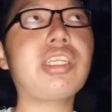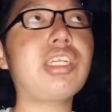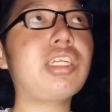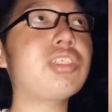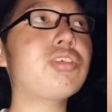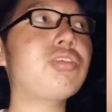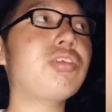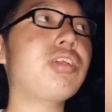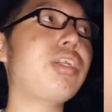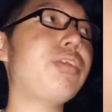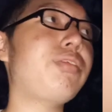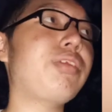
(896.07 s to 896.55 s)
guys
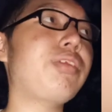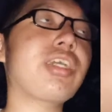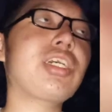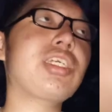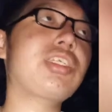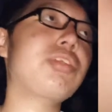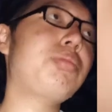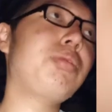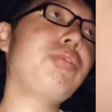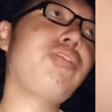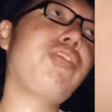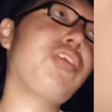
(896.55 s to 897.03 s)
whenever, I guess,
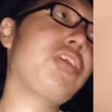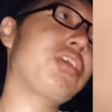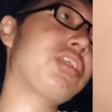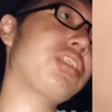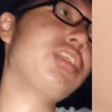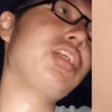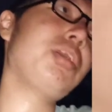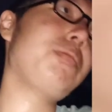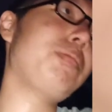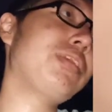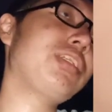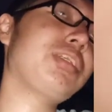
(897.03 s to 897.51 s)
before I
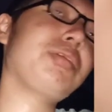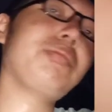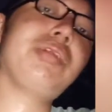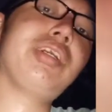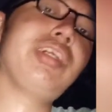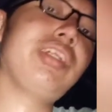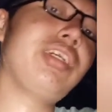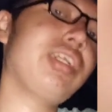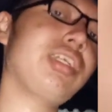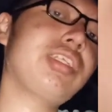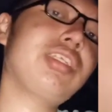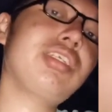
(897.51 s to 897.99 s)
sleep and something
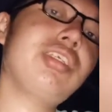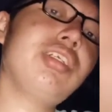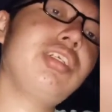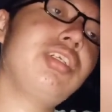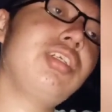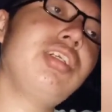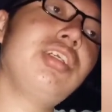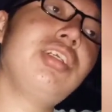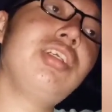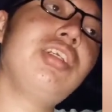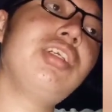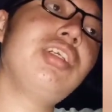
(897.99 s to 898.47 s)
like
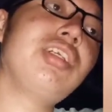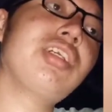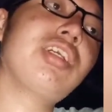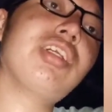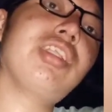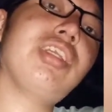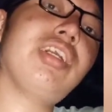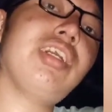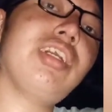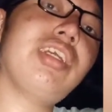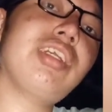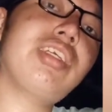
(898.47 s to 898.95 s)
that. Good
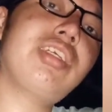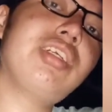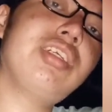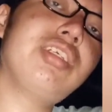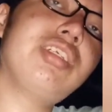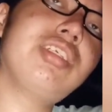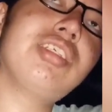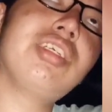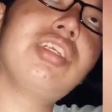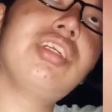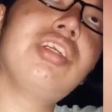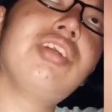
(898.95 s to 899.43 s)
night.
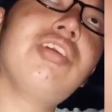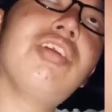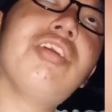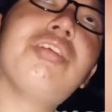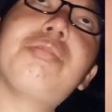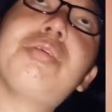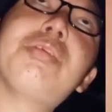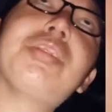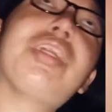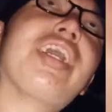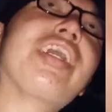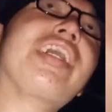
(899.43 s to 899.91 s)
Oh,
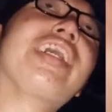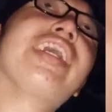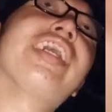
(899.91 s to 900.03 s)
well, not